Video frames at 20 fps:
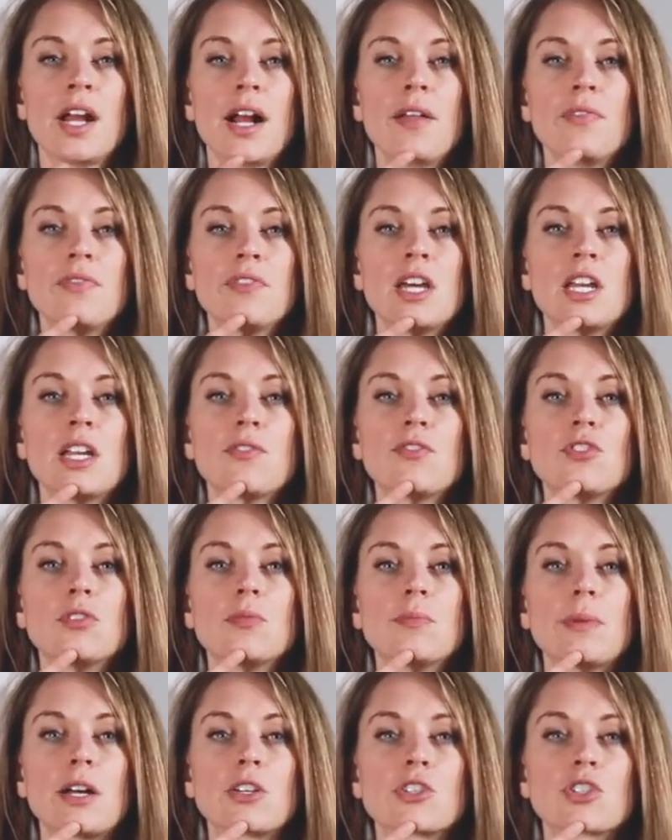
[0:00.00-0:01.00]
And then if you
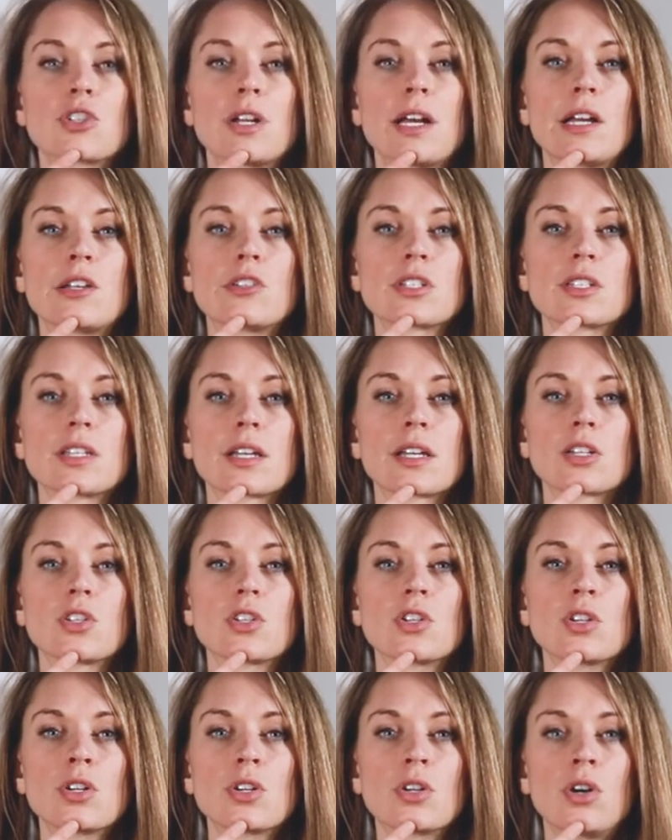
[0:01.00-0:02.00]
imagine our head just like a
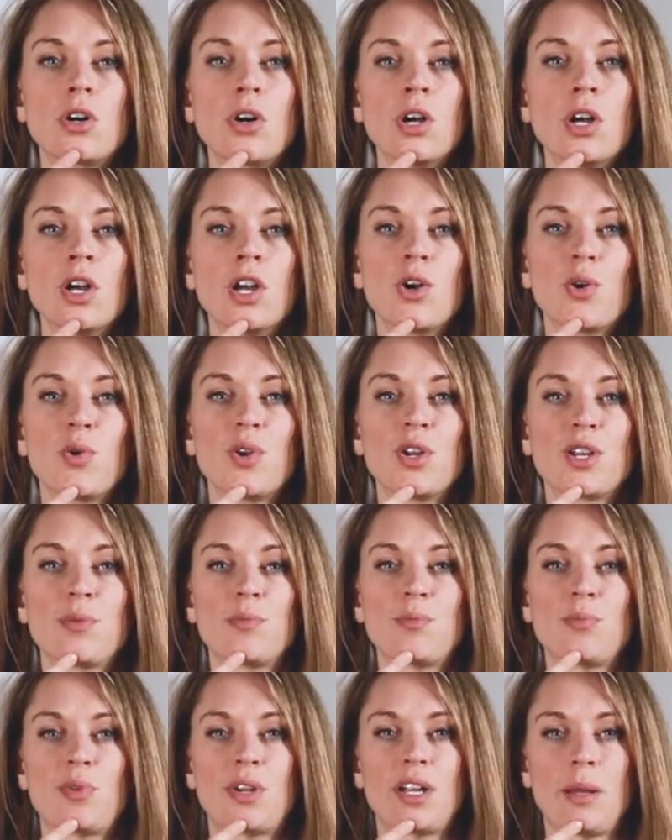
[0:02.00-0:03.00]
turtle, we
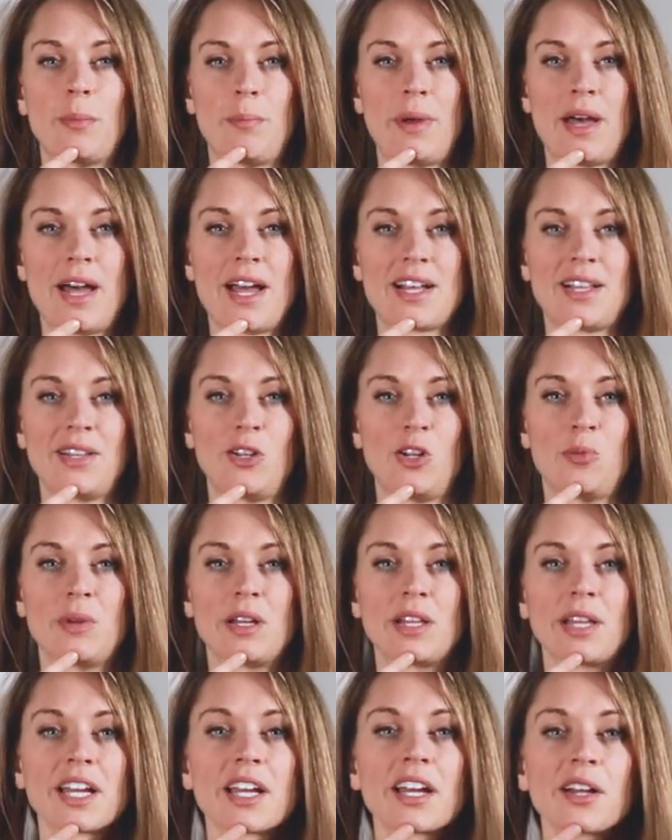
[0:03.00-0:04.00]
can bring it back a little
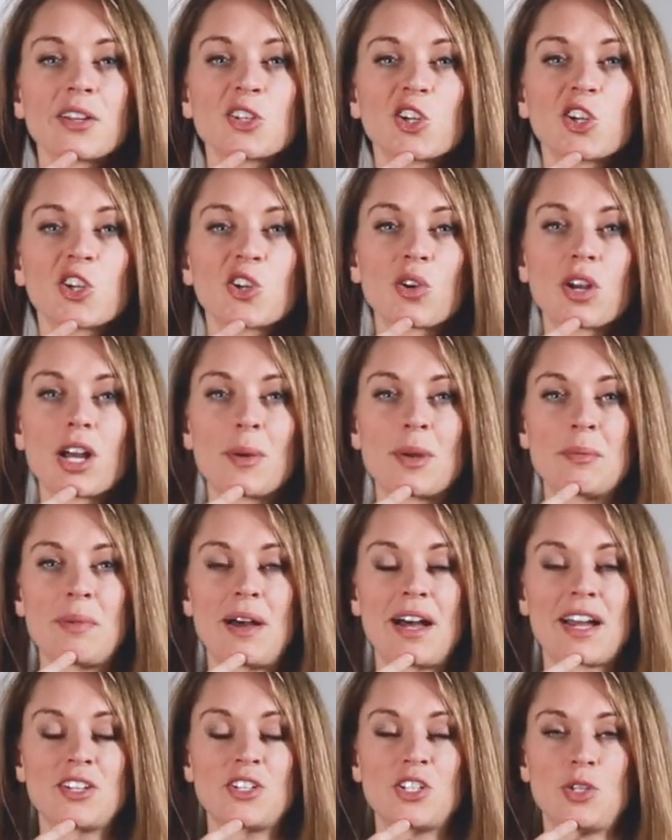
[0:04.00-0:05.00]
bit like a turtle coming
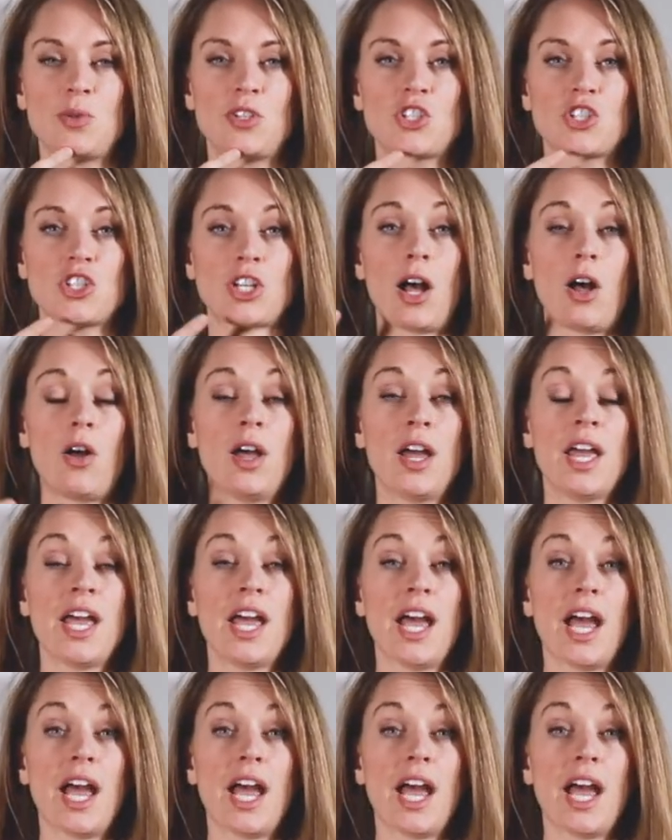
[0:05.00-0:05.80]
back into its shell.